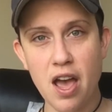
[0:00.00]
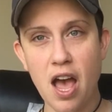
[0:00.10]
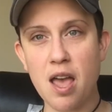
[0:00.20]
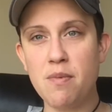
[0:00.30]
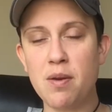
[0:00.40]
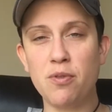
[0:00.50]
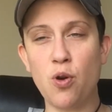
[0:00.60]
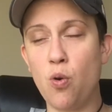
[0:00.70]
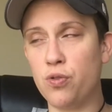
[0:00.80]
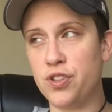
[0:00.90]
I'm able to
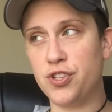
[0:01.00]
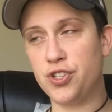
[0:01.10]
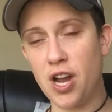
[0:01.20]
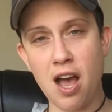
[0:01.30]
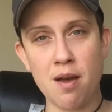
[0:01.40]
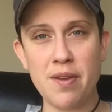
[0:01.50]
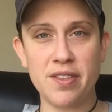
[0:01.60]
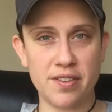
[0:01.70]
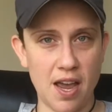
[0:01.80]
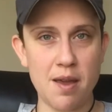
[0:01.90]
hold this job. At
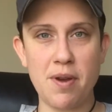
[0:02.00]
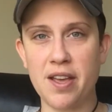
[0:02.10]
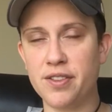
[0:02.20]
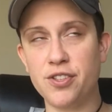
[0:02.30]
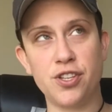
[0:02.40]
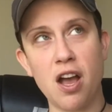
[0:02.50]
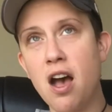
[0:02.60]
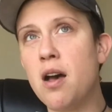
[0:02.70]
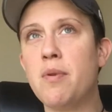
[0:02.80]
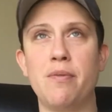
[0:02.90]
the time I had this
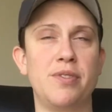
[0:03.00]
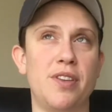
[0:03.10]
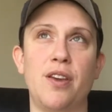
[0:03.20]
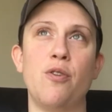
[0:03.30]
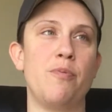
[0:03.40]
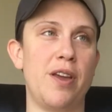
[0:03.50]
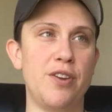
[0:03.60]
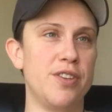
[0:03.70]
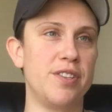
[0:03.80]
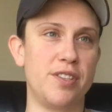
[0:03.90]
job, I was like, oh my
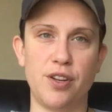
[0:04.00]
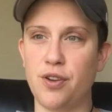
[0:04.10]
goodness,